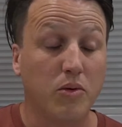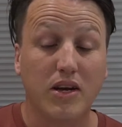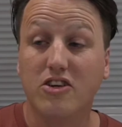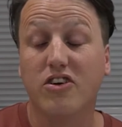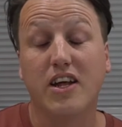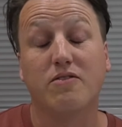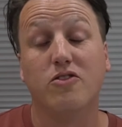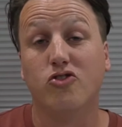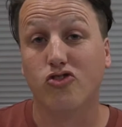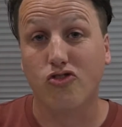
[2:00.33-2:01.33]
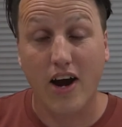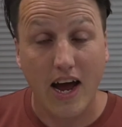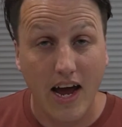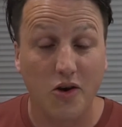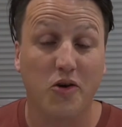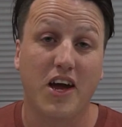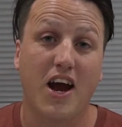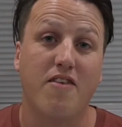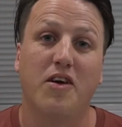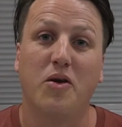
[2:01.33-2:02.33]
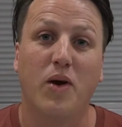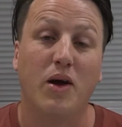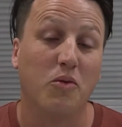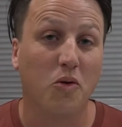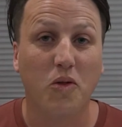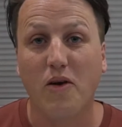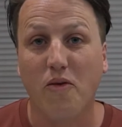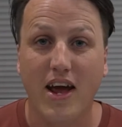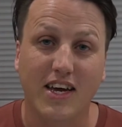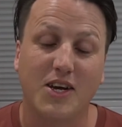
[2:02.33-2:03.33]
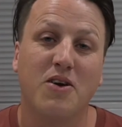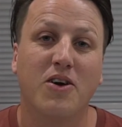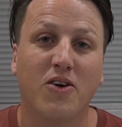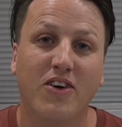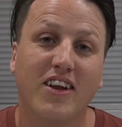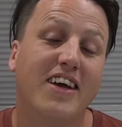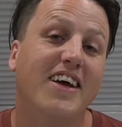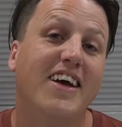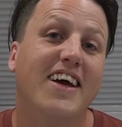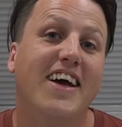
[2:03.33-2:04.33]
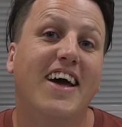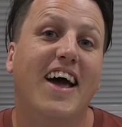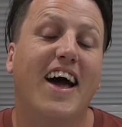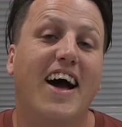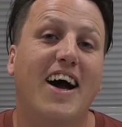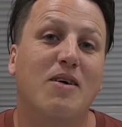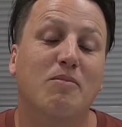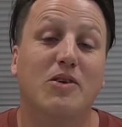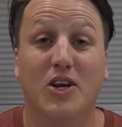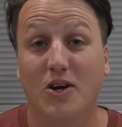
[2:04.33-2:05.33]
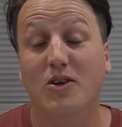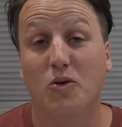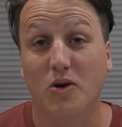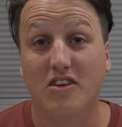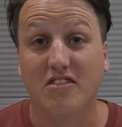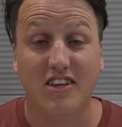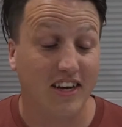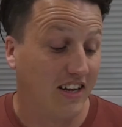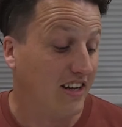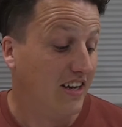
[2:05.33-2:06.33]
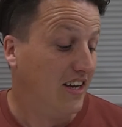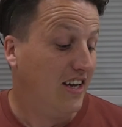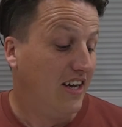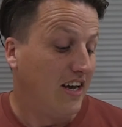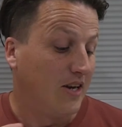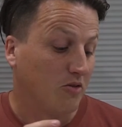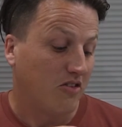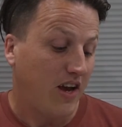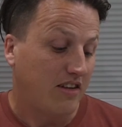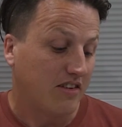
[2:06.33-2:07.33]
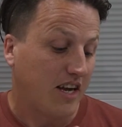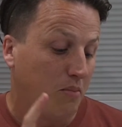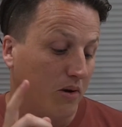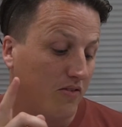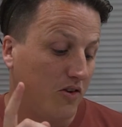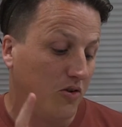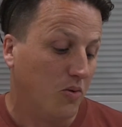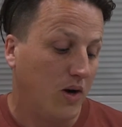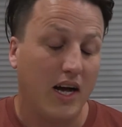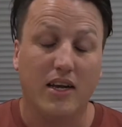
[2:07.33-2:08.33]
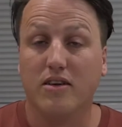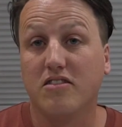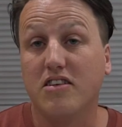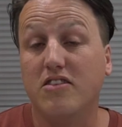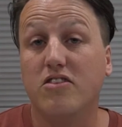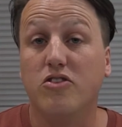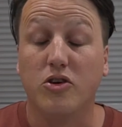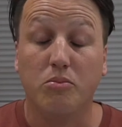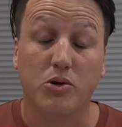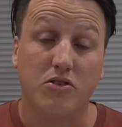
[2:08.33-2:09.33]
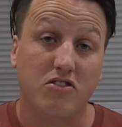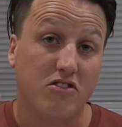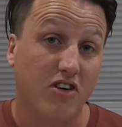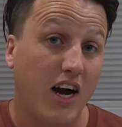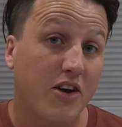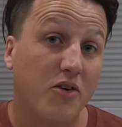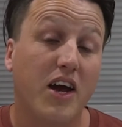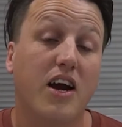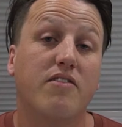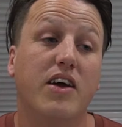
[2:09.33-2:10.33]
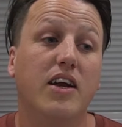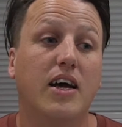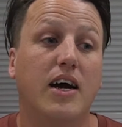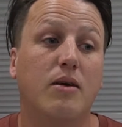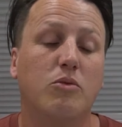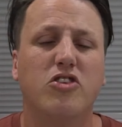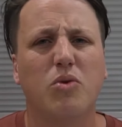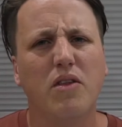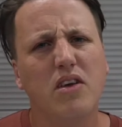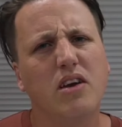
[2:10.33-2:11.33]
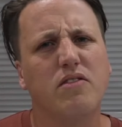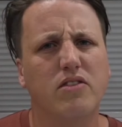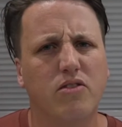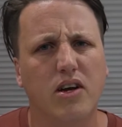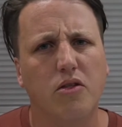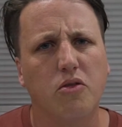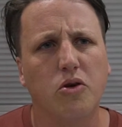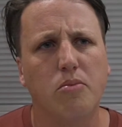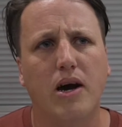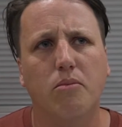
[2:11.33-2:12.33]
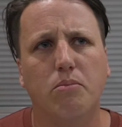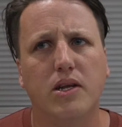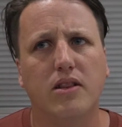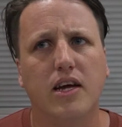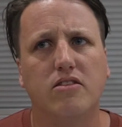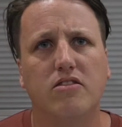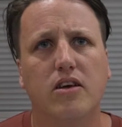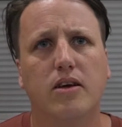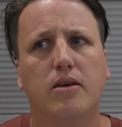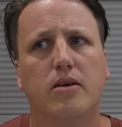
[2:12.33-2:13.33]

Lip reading: would literally have to drag your Caravan away with all that racket going on, in order to steal it. It also has a couple of cool little sensors you can put inside your Caravan, which is one thing I've never really thought about, but that's